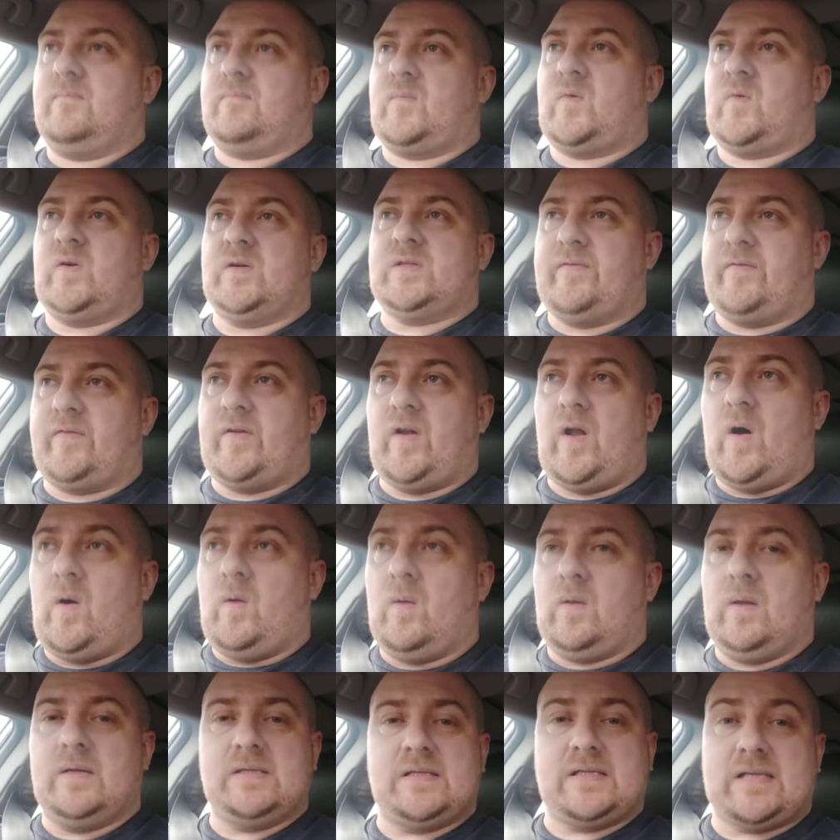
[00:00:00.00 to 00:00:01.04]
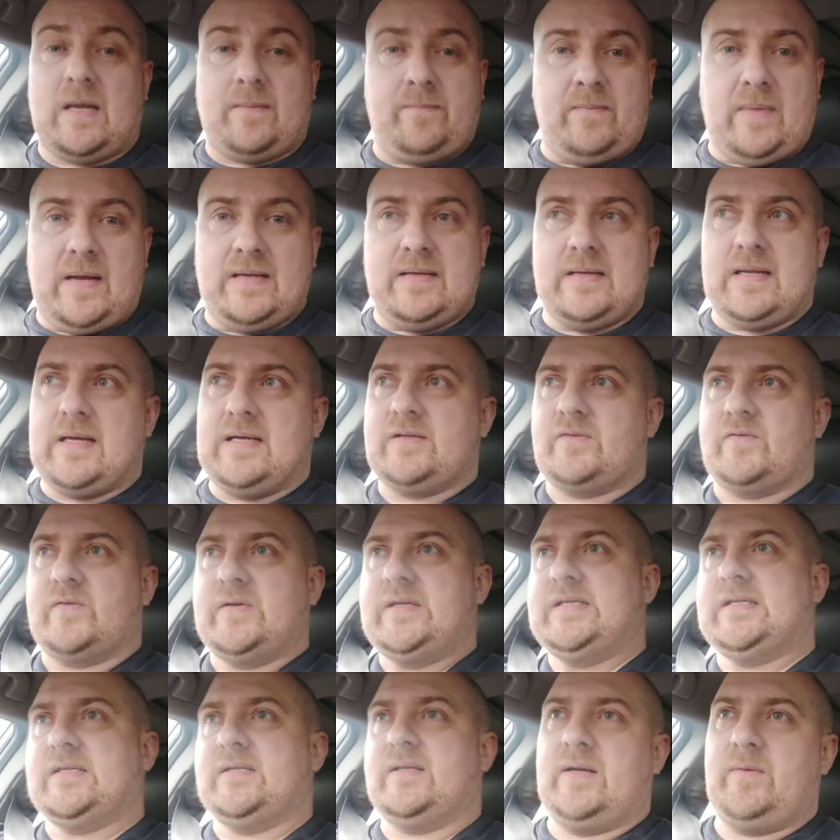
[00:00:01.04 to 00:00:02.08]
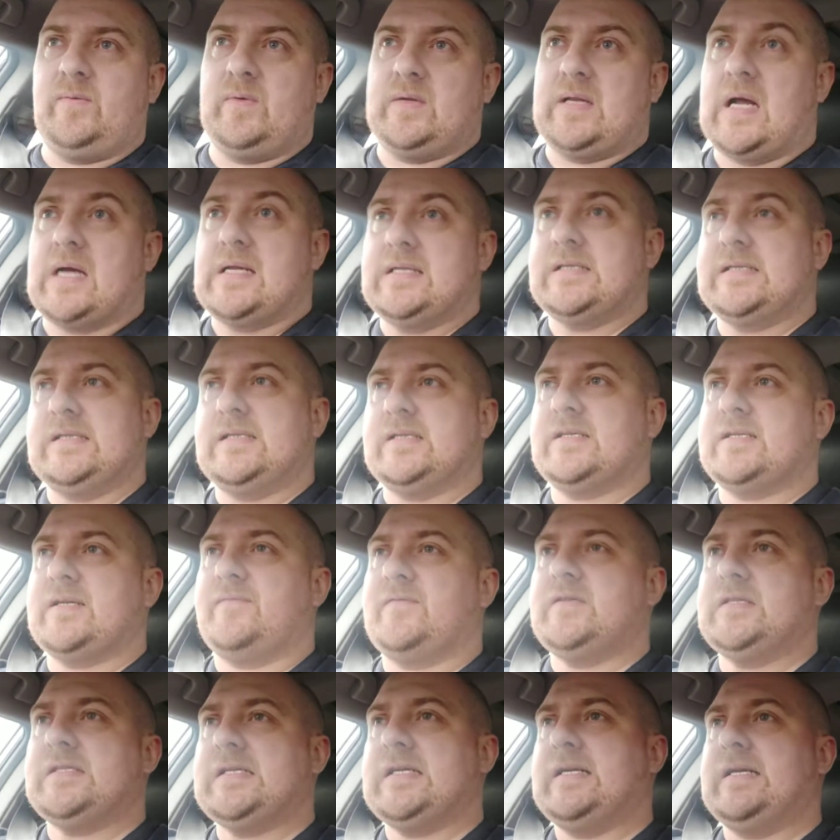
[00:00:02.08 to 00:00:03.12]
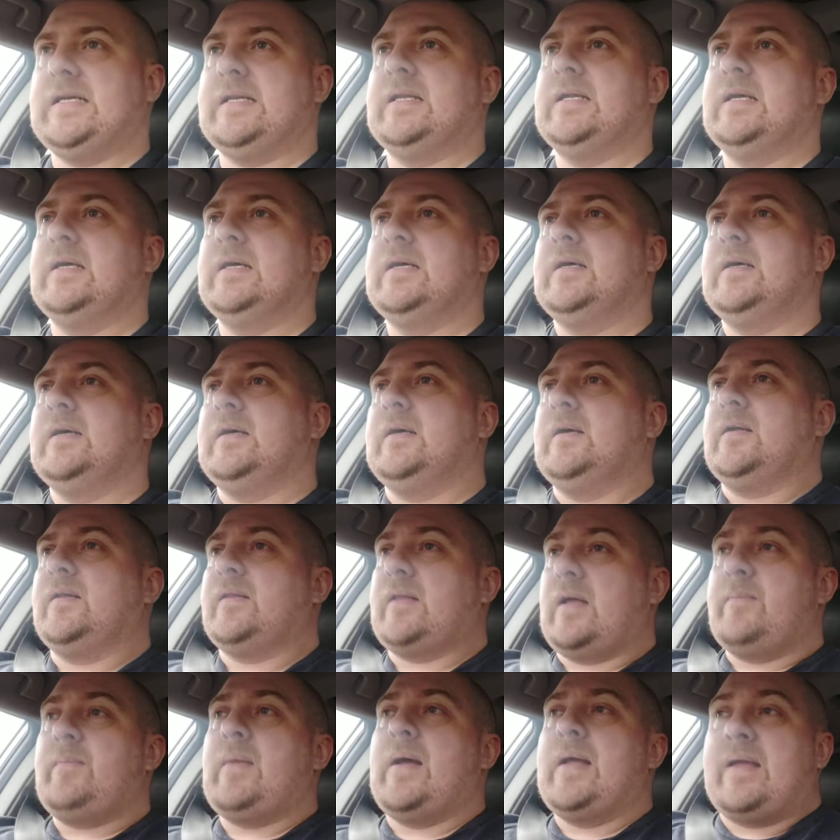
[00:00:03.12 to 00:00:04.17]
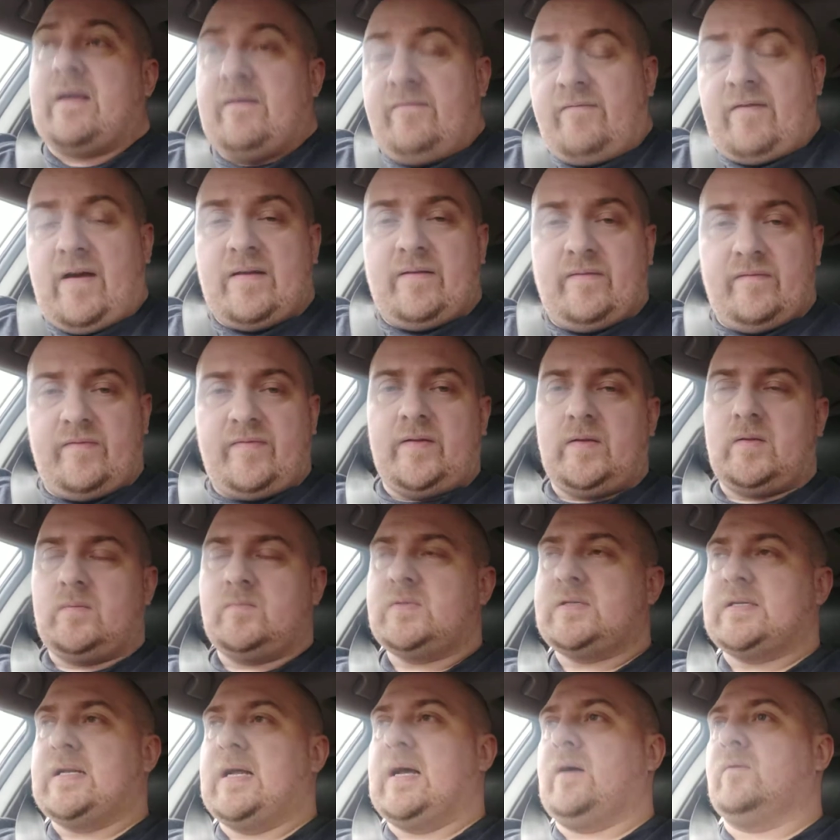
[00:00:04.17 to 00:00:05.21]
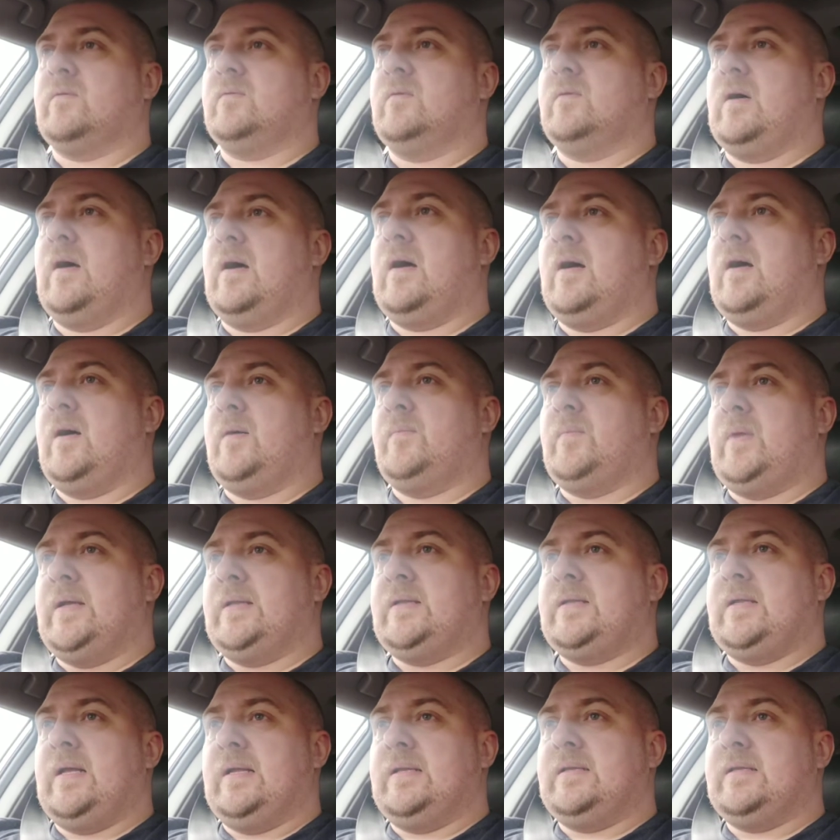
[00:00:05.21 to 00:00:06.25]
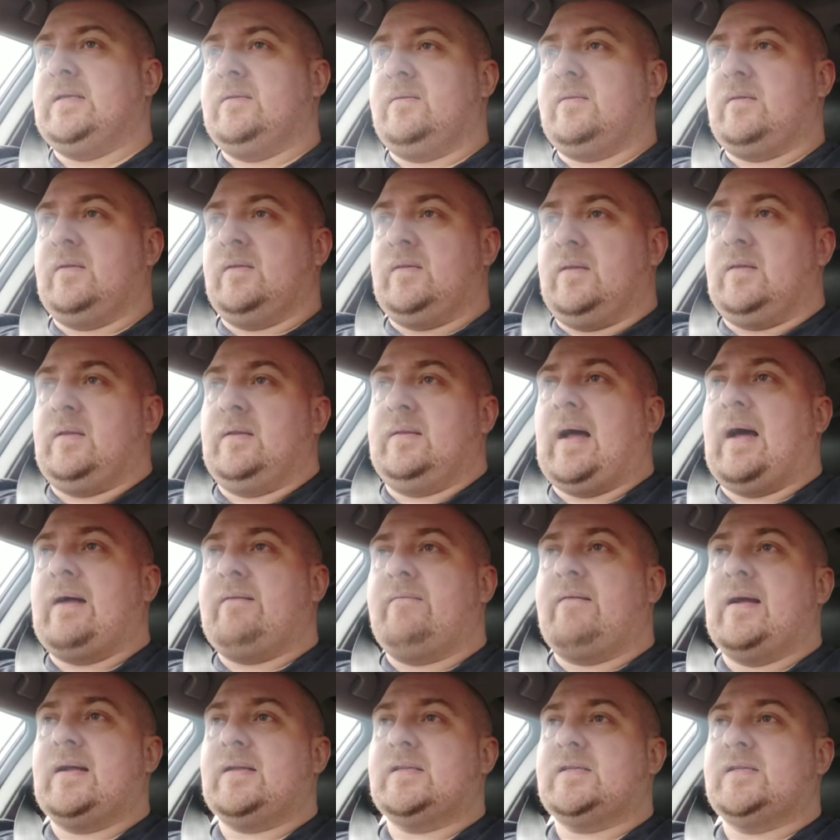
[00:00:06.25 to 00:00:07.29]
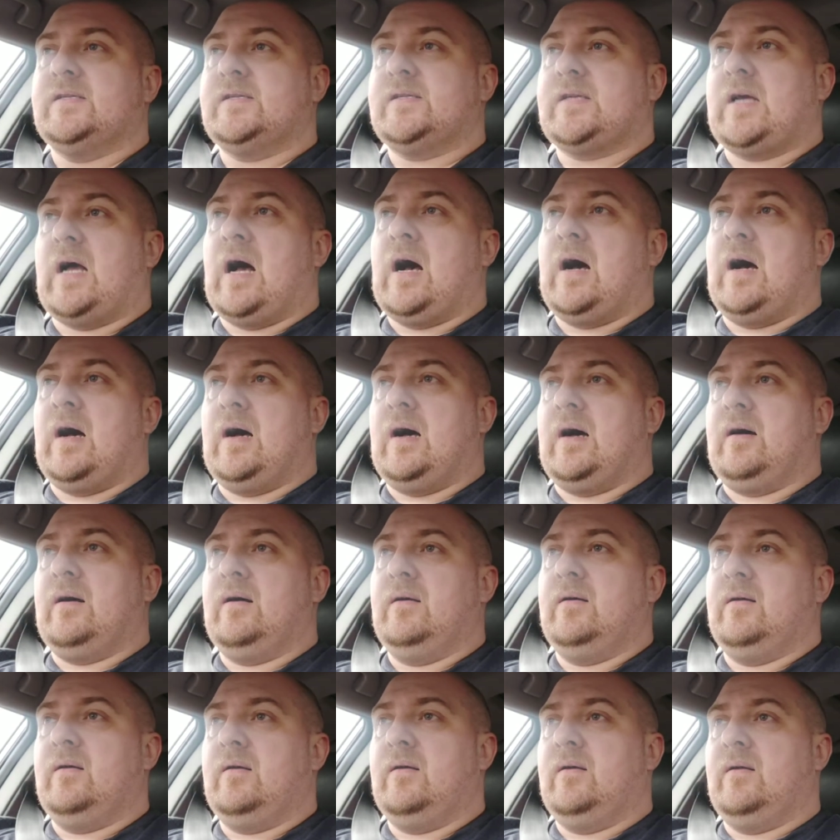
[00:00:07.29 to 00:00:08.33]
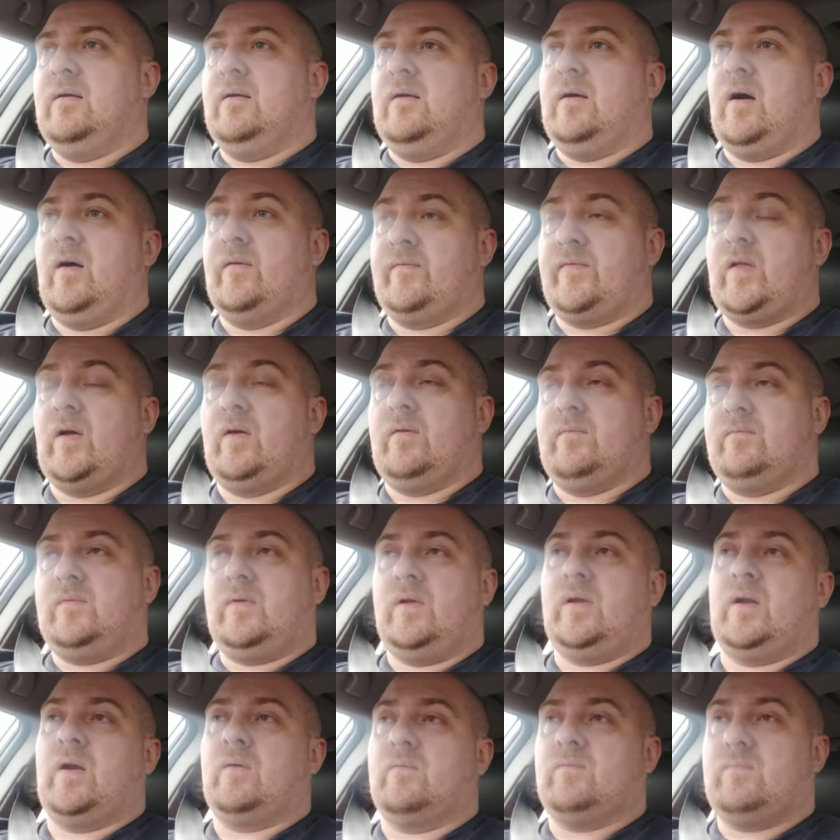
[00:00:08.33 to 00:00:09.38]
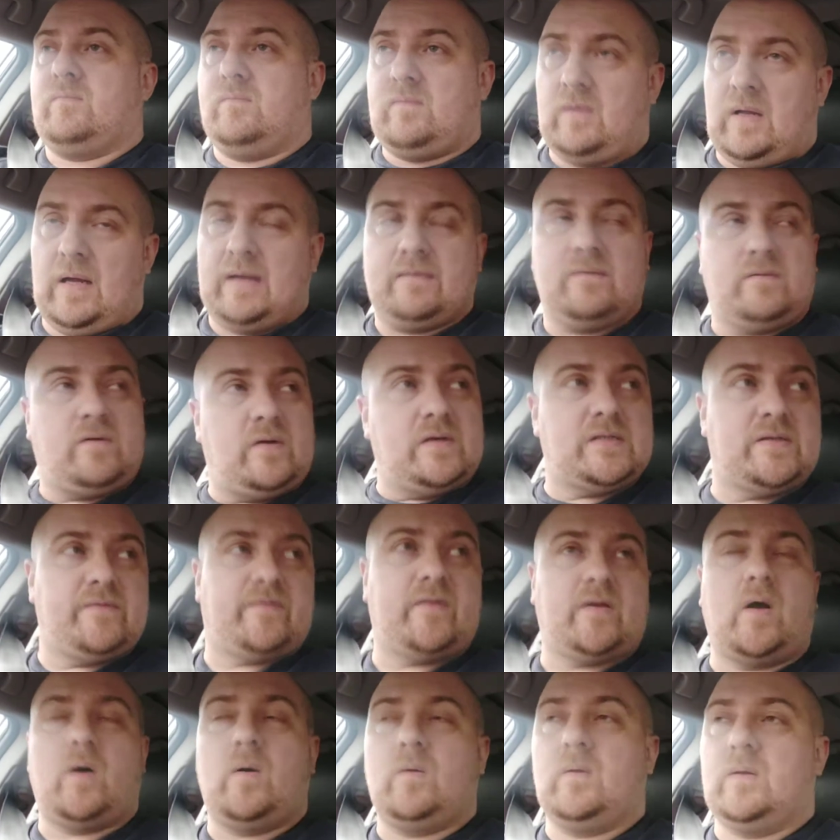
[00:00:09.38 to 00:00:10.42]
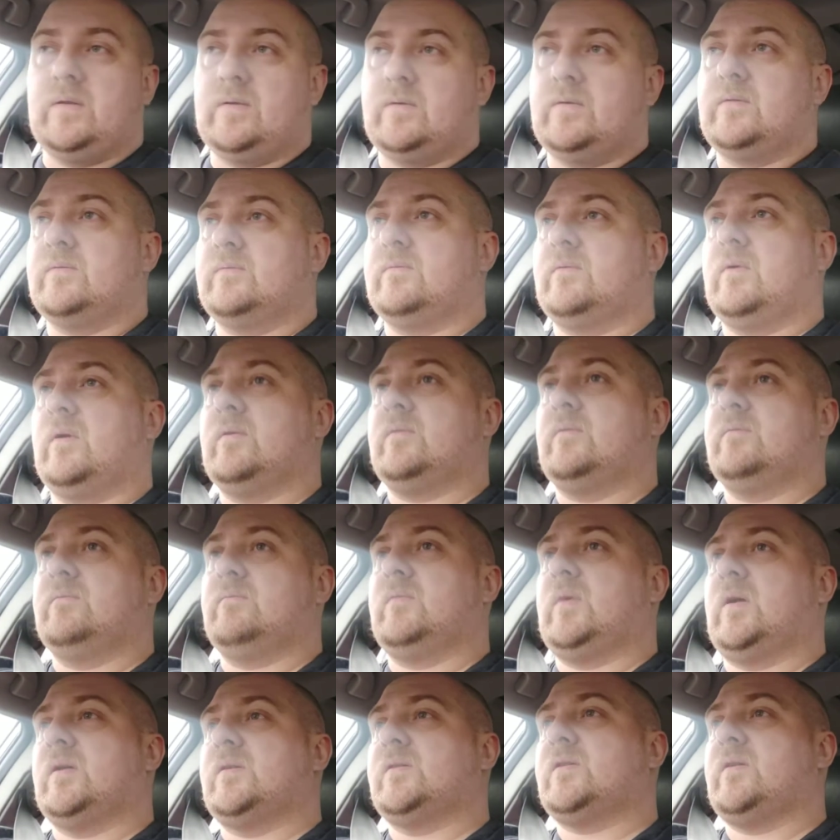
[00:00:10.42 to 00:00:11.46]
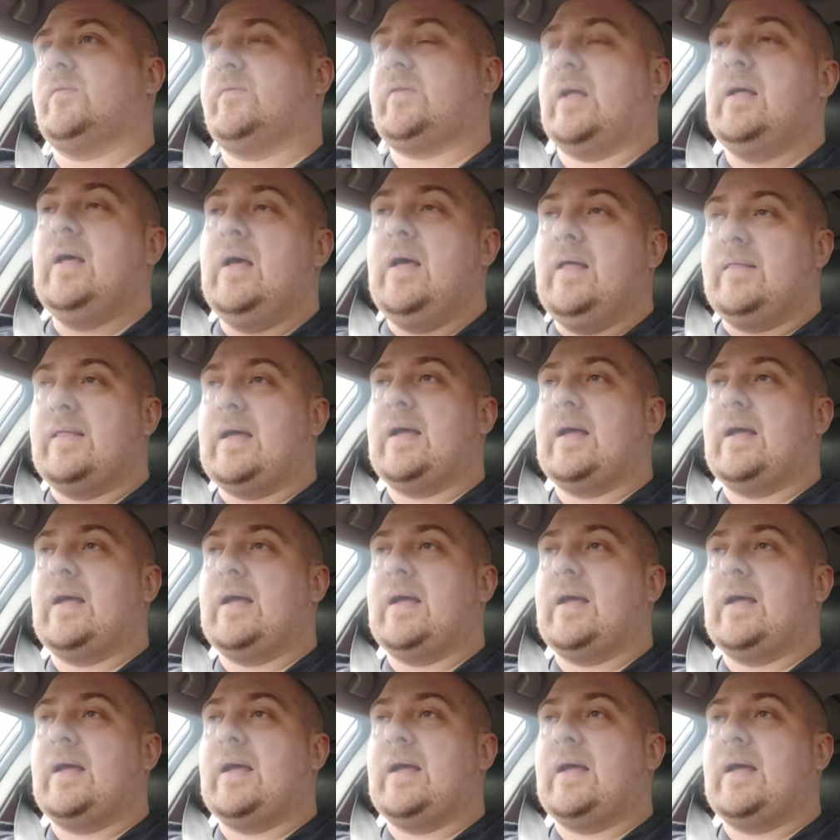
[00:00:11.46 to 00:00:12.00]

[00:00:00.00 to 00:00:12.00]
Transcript: Christopher Nolan, Sam Mendes recently with 1917. They make event films now. The directors are of the, you know, like Christopher Nolan and stuff like that.